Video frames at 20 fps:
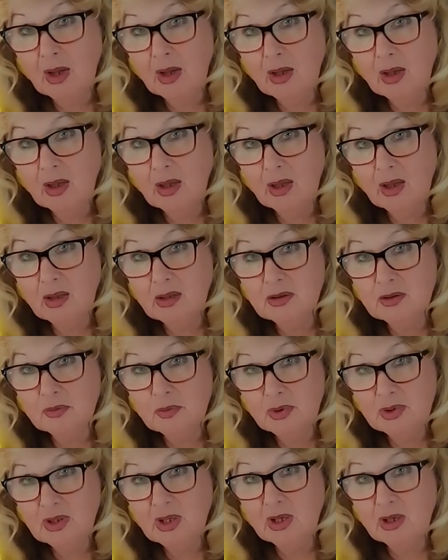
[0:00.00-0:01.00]
And
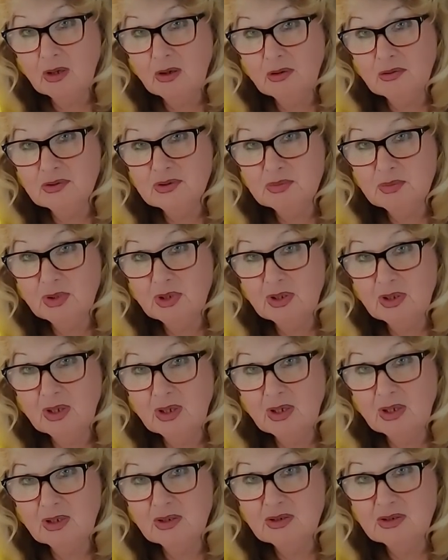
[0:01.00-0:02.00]
when I closed my
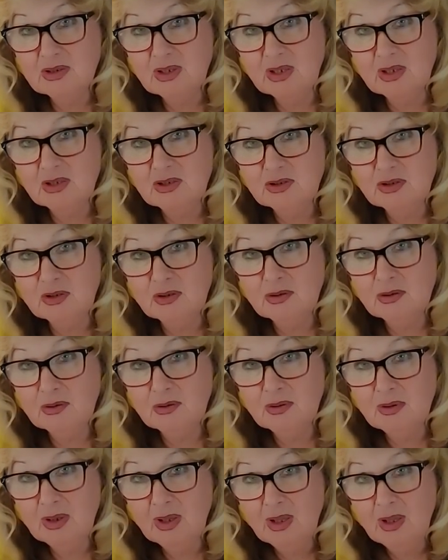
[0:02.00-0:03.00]
eyes, I
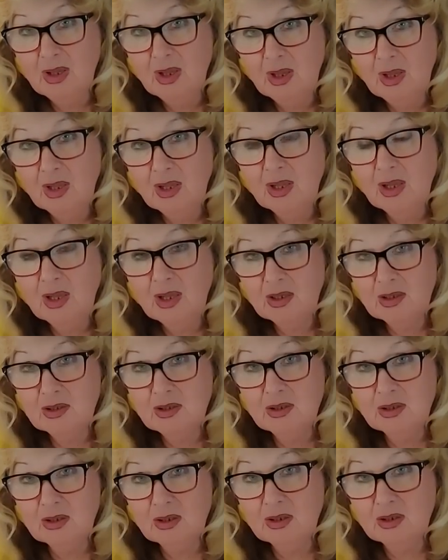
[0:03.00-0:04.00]
saw
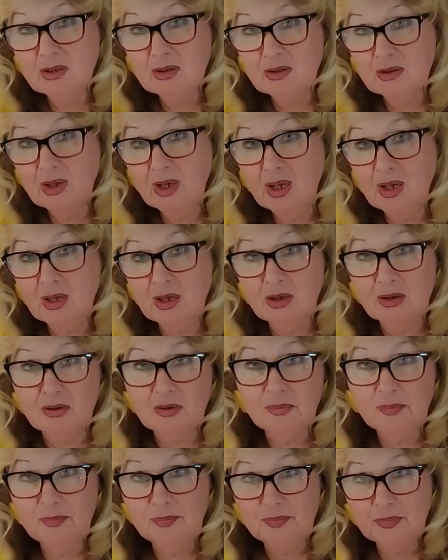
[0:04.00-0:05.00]

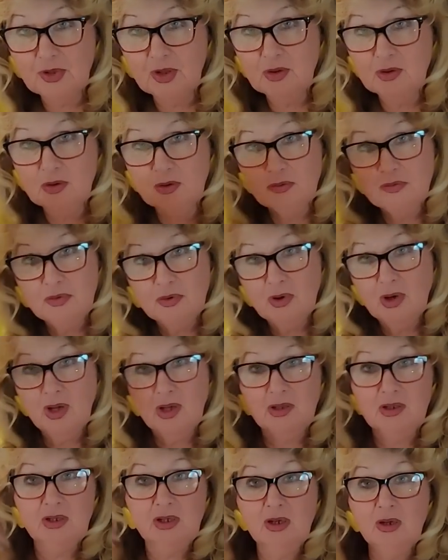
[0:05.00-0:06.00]
hanger, for
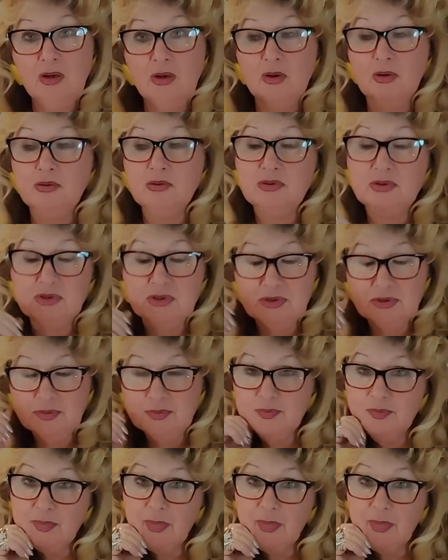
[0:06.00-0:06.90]
hanging clothes.